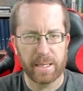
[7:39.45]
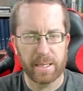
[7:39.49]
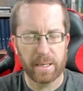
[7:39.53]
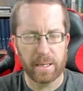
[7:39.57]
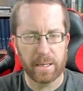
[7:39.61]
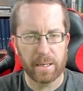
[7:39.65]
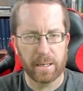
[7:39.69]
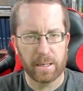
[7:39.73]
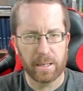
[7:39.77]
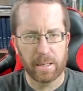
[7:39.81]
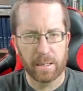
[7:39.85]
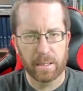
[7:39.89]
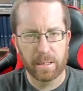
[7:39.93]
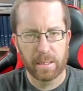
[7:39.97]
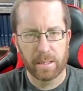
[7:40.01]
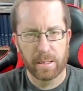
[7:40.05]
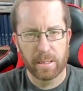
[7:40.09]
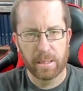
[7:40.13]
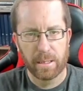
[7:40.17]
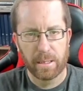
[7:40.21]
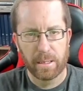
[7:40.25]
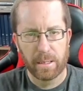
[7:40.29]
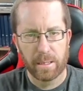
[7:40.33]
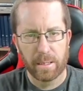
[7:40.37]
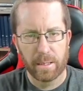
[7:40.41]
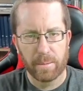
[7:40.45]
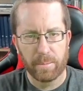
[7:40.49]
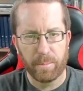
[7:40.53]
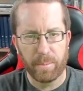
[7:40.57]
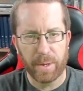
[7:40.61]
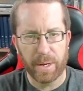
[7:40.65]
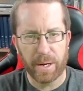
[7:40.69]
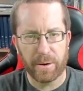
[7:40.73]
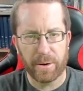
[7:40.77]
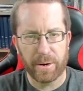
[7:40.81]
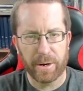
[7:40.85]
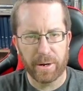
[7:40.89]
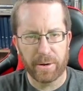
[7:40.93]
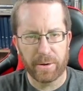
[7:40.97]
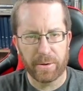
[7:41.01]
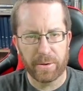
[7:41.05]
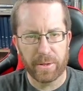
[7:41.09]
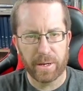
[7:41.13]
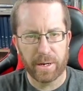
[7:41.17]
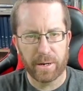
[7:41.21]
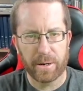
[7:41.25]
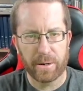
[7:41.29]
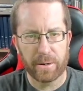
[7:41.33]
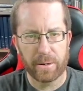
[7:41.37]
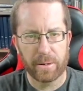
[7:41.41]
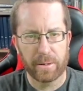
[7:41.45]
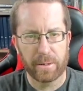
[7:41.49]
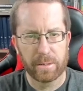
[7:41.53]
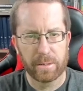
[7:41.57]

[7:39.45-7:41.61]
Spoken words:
the barrier there.